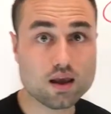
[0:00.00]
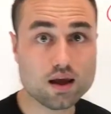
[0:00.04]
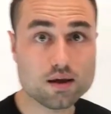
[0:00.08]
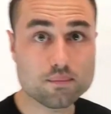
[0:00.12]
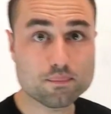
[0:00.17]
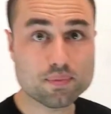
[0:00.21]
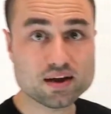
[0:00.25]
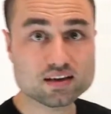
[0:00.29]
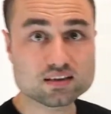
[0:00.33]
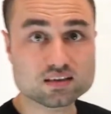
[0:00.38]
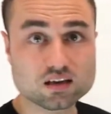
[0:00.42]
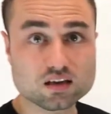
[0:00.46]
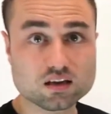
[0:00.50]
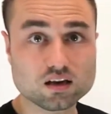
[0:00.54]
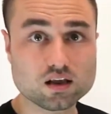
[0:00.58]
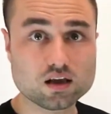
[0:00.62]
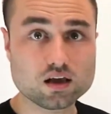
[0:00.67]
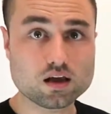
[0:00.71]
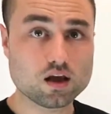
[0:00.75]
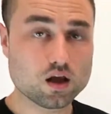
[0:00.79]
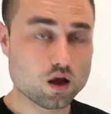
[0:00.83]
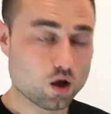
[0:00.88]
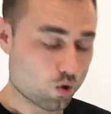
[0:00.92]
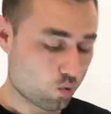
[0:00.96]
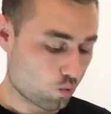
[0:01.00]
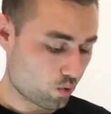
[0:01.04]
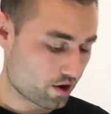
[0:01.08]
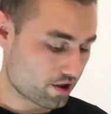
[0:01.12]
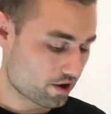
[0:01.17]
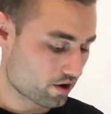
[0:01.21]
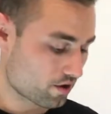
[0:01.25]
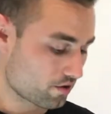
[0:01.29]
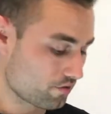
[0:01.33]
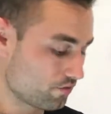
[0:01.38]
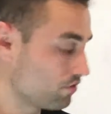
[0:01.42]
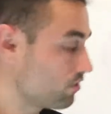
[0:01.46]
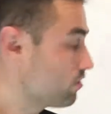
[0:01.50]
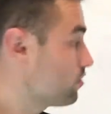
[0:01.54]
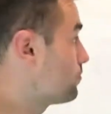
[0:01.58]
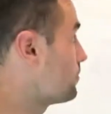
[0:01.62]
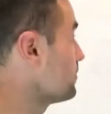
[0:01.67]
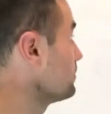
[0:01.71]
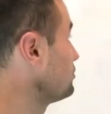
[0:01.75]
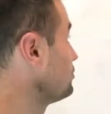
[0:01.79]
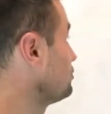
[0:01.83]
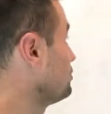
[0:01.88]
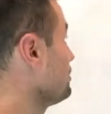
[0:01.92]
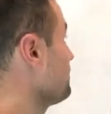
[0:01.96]
And basically, what you're gonna
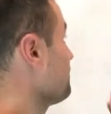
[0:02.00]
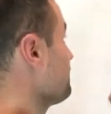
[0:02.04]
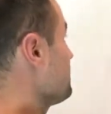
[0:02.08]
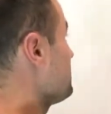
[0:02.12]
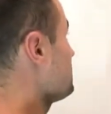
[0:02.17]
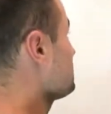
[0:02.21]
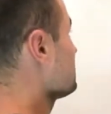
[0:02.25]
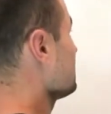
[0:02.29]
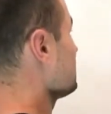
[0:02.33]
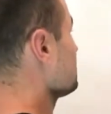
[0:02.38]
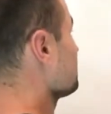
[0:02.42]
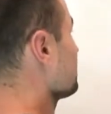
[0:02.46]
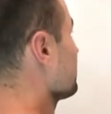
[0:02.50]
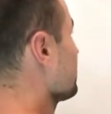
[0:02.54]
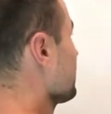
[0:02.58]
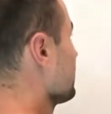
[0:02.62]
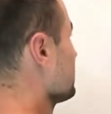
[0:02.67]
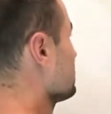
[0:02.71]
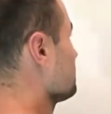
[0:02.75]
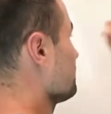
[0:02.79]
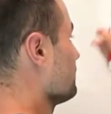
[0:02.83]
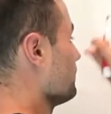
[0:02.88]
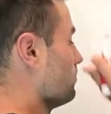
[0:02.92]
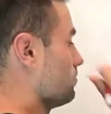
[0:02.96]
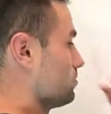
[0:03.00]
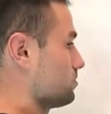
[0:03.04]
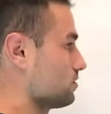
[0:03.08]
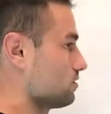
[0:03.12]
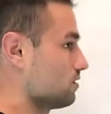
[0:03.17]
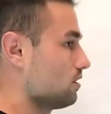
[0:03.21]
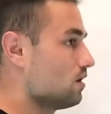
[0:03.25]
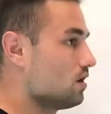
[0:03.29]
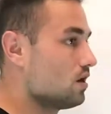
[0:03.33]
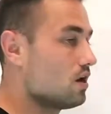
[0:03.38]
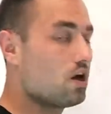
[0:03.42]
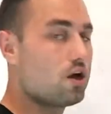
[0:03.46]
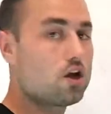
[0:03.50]
do is GP stands for guest posts.